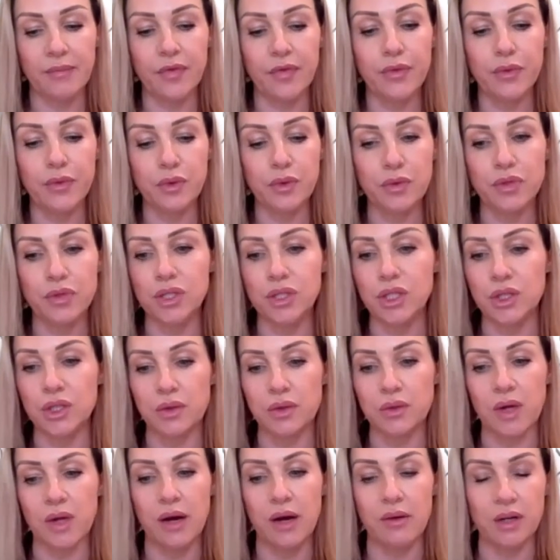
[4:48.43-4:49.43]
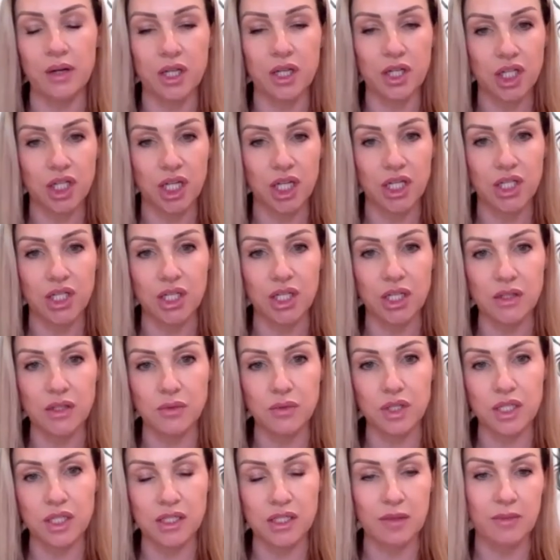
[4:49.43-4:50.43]
through to our exchanges,
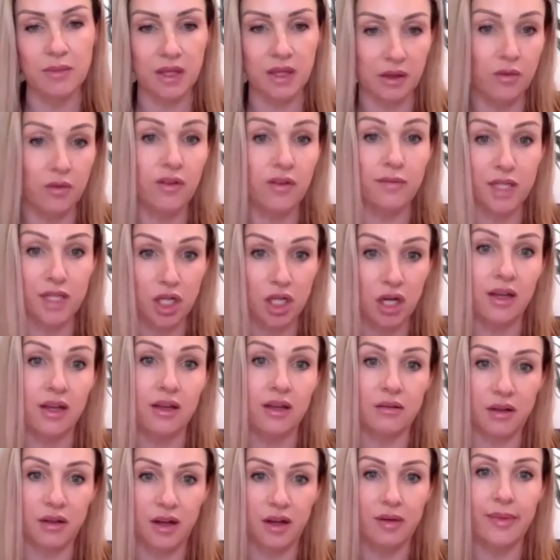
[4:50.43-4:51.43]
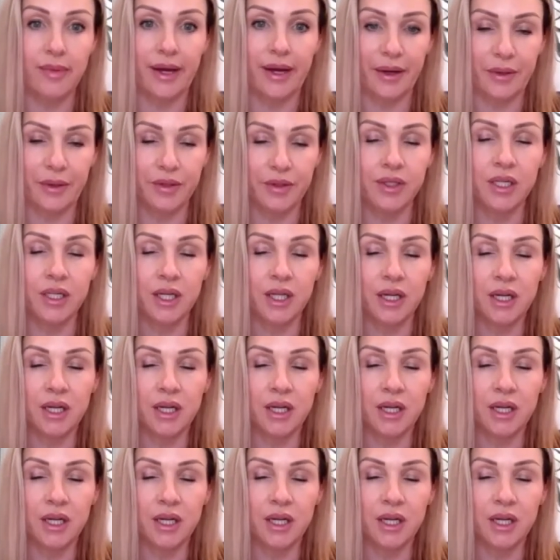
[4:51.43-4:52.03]
which is something that we've been talking a lot about.